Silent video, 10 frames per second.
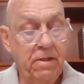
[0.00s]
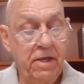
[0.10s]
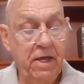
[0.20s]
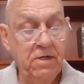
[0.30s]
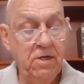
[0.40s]

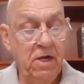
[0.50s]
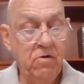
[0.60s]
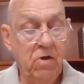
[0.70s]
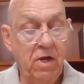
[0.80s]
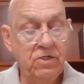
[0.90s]
The
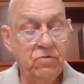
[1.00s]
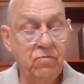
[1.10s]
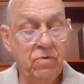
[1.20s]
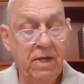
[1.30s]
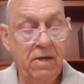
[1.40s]

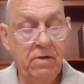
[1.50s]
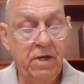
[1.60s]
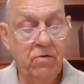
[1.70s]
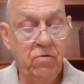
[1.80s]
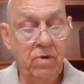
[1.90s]
Antichrist will now
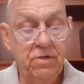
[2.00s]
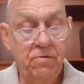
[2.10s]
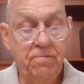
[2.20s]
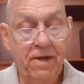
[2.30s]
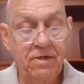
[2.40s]
enter
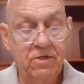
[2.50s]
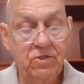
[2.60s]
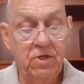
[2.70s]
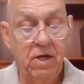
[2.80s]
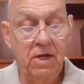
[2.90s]
into
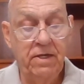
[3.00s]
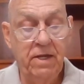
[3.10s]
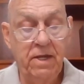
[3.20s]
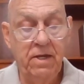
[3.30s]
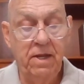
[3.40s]
Palestine,
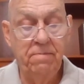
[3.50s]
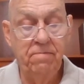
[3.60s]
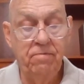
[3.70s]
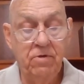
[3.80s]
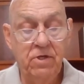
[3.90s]
in
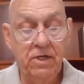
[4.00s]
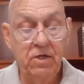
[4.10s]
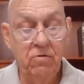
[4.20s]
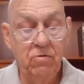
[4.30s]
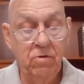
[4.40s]

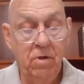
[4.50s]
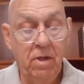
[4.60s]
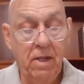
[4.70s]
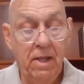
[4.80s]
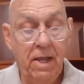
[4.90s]
particular
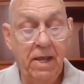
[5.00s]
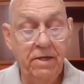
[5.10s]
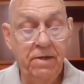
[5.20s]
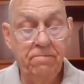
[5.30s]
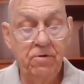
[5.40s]

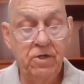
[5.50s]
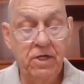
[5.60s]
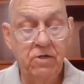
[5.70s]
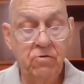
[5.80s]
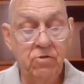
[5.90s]

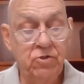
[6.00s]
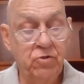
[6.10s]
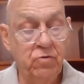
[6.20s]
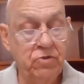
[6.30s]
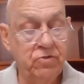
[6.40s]

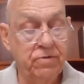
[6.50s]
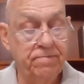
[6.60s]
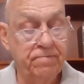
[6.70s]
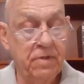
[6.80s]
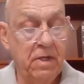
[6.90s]

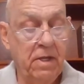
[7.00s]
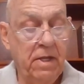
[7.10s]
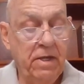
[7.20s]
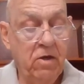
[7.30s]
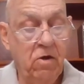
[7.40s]
Jerusalem.
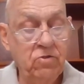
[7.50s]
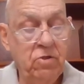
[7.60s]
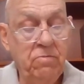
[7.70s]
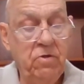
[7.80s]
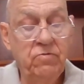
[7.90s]
He
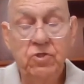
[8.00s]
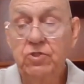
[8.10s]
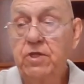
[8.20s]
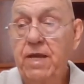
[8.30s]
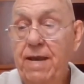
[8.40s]
also moves
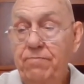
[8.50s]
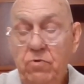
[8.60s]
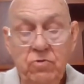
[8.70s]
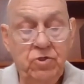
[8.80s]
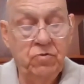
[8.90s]
his
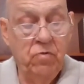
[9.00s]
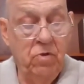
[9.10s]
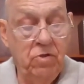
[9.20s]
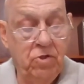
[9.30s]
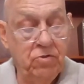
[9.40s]
capital
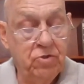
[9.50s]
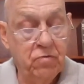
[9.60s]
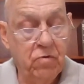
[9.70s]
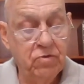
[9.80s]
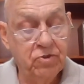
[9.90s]
to
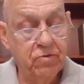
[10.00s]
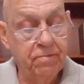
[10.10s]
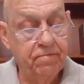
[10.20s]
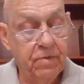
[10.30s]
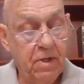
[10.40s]

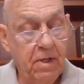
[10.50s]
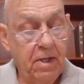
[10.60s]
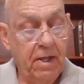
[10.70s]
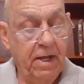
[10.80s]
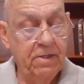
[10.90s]
Jerusalem.
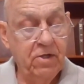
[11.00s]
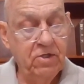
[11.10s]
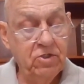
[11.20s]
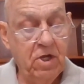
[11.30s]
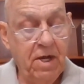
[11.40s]
At
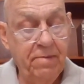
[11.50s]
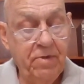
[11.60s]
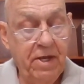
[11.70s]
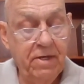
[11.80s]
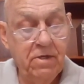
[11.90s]
this time,
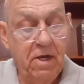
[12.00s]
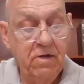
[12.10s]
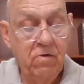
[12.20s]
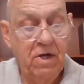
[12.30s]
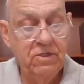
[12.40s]
the
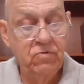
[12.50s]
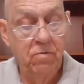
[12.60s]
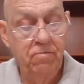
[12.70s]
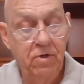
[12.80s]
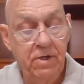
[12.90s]
Antichrist
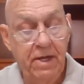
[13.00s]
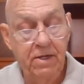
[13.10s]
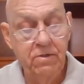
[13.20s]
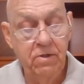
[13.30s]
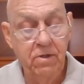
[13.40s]
will put
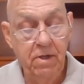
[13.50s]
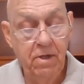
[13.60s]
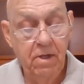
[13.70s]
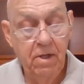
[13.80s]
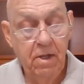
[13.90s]
down
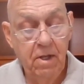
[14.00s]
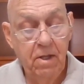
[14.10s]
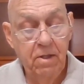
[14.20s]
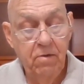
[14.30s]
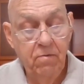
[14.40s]

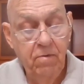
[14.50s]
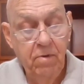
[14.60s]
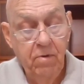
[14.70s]
the